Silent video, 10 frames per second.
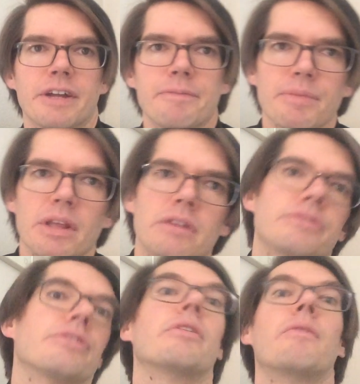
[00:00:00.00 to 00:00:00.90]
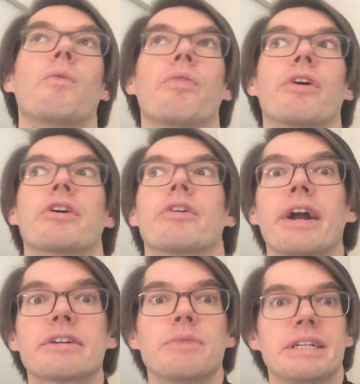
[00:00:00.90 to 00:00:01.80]
it. So the
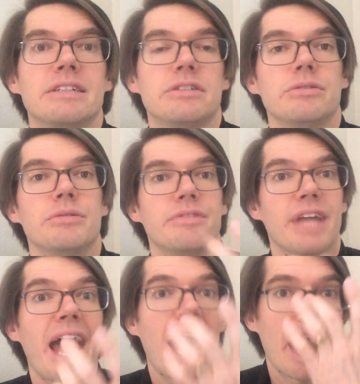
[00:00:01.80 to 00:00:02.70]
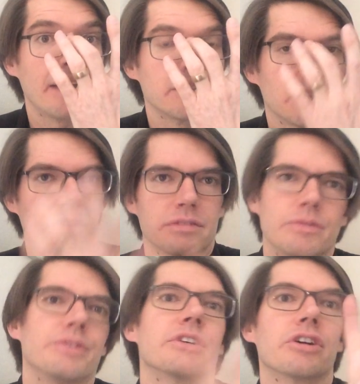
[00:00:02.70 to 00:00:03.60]
correct way to do that,
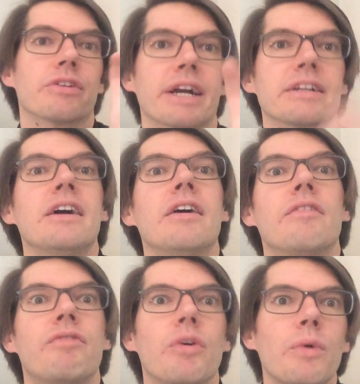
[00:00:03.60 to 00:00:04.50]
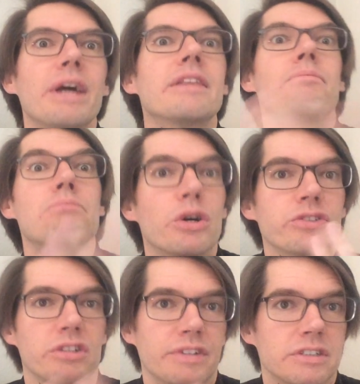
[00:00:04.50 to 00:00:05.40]
the way that
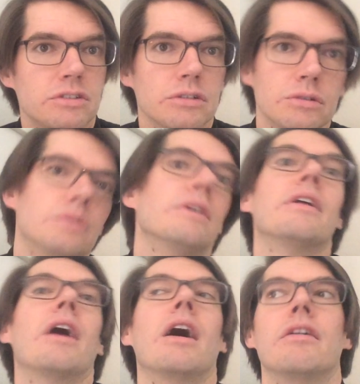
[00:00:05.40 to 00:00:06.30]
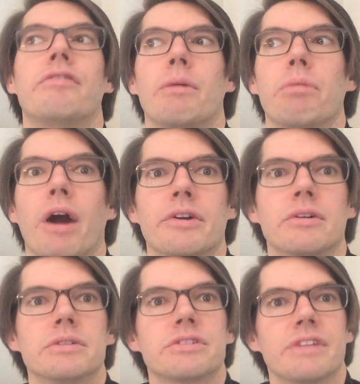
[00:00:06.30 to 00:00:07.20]
most of us do
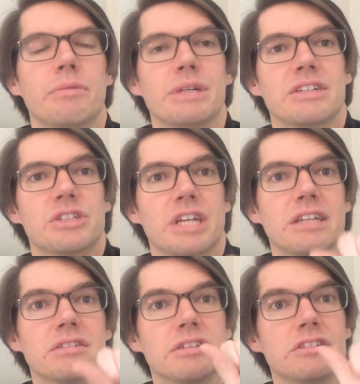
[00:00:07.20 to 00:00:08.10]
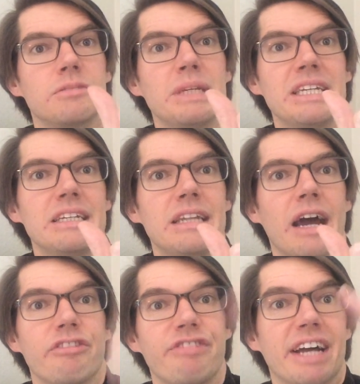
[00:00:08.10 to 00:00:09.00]
vibrato, so that we can change the speed,
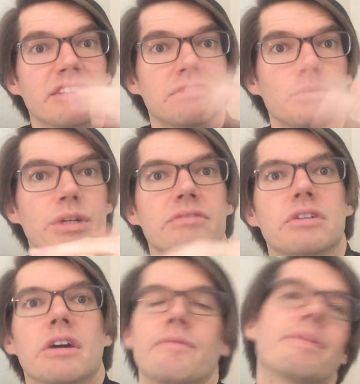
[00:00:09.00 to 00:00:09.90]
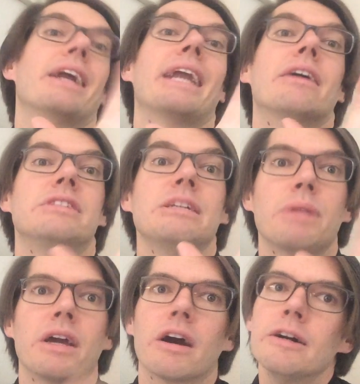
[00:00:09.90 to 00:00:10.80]
how fast the waves are, and how deep
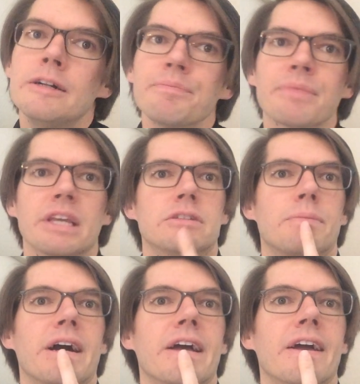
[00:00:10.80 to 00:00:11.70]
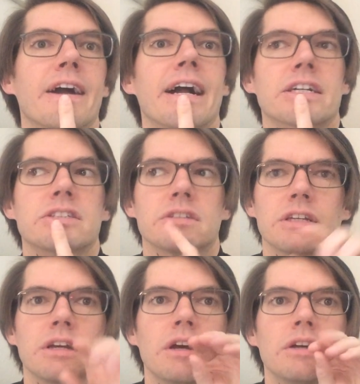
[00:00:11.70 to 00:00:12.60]
they are, is by
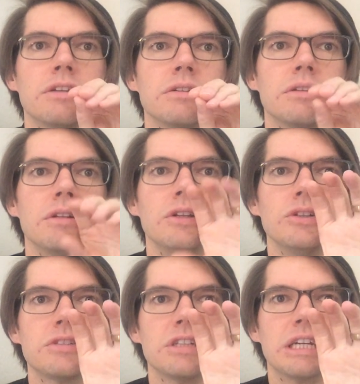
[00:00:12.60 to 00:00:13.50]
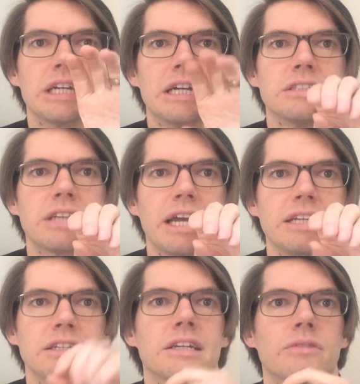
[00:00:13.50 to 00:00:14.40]
actually loosening and
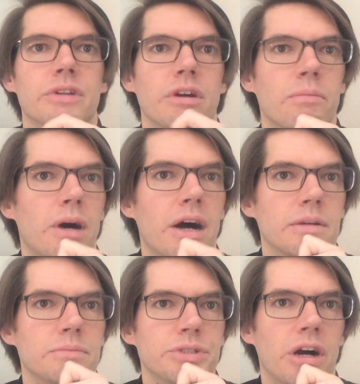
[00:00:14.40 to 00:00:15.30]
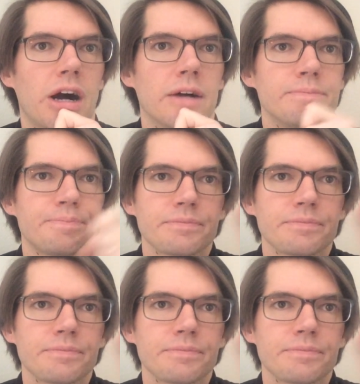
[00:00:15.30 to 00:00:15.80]
tightening with our bottom jaw.